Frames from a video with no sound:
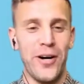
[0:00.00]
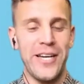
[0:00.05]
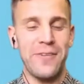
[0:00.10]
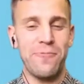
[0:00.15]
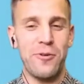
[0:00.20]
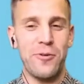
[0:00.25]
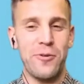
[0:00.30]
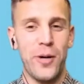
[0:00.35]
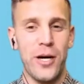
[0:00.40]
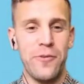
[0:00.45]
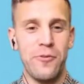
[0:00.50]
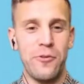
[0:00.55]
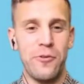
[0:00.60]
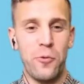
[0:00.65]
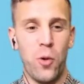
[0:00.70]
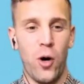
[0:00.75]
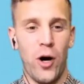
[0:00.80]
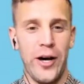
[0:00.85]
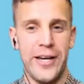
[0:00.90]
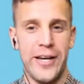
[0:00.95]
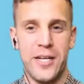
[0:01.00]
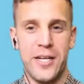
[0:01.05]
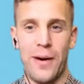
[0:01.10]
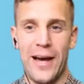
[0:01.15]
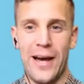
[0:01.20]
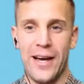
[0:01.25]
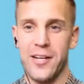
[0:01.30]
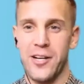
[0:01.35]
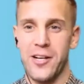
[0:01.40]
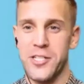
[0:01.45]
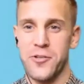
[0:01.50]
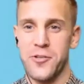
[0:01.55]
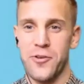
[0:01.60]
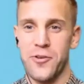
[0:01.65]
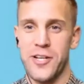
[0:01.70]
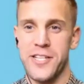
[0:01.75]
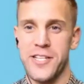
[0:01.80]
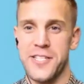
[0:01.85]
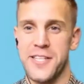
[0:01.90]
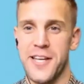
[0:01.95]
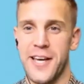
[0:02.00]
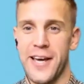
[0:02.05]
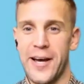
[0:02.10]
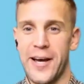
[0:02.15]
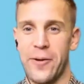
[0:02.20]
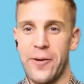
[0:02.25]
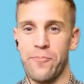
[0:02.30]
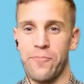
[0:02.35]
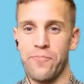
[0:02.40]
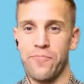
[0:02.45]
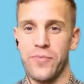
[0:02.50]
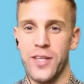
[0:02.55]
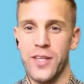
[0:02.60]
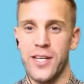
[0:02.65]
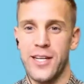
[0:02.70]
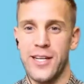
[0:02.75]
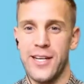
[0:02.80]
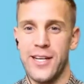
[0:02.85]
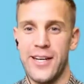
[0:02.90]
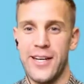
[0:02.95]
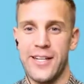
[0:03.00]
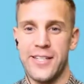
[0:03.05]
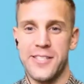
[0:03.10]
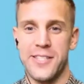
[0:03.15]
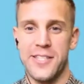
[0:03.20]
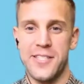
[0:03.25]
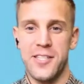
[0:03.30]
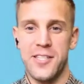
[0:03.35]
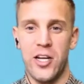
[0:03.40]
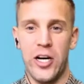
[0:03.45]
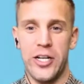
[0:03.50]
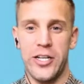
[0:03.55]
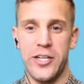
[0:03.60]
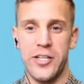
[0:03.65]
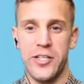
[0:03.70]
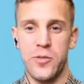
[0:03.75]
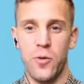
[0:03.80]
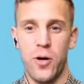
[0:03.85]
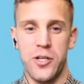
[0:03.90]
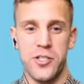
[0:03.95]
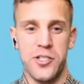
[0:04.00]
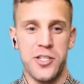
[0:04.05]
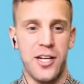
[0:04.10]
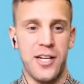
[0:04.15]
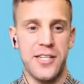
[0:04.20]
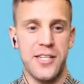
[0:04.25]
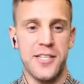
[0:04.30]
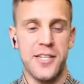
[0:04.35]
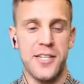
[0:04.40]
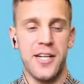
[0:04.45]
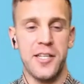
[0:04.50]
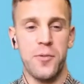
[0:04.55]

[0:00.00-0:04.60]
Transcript: We might rewind back, because there is a decent audience watching, listening in.